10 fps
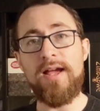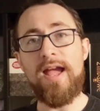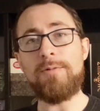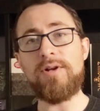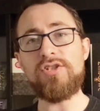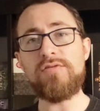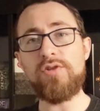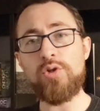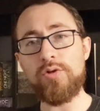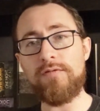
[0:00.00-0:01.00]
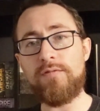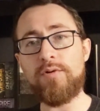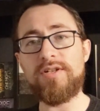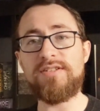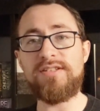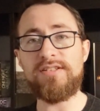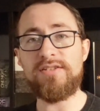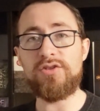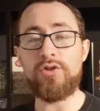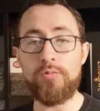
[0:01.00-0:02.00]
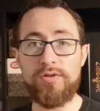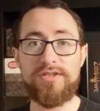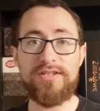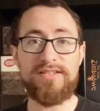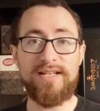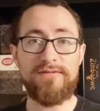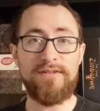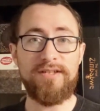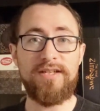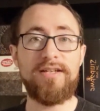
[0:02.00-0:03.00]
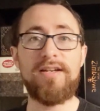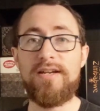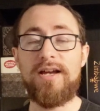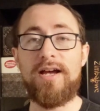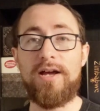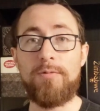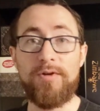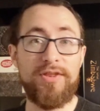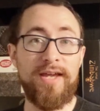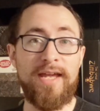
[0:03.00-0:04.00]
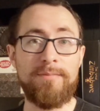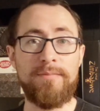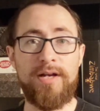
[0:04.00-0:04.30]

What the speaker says: And once you've cured 4 diseases, you will successfully win the game.